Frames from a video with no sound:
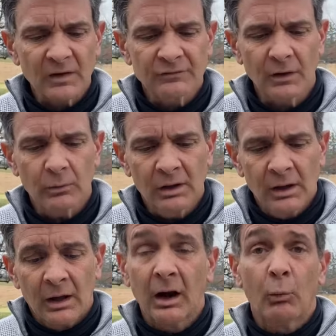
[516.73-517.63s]
so
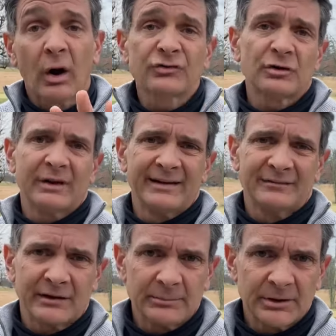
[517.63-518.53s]
uh, watch your
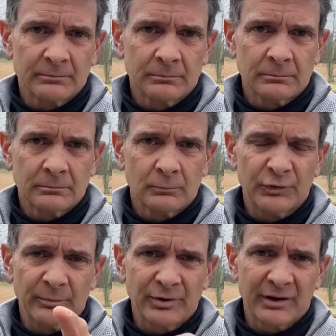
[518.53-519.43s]
landscaping
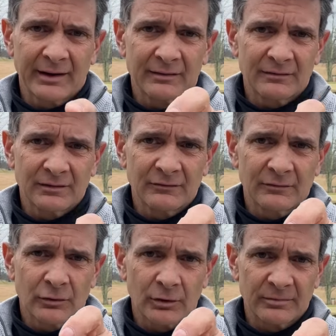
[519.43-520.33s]
when you're putting out
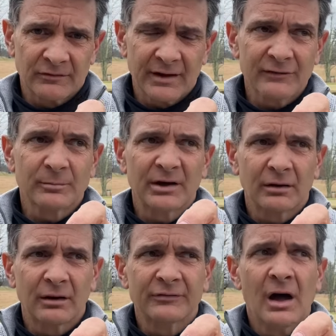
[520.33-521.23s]
these herbicides
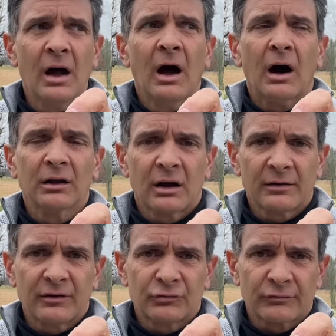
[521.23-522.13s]
because a lot
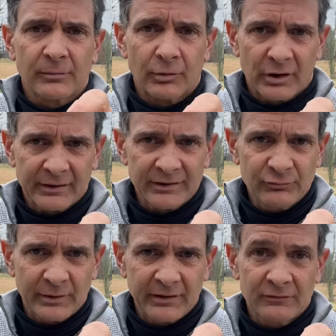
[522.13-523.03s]
of these are for
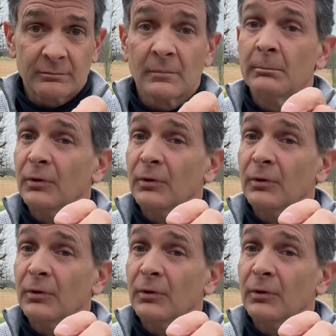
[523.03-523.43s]
broadleaf weeds.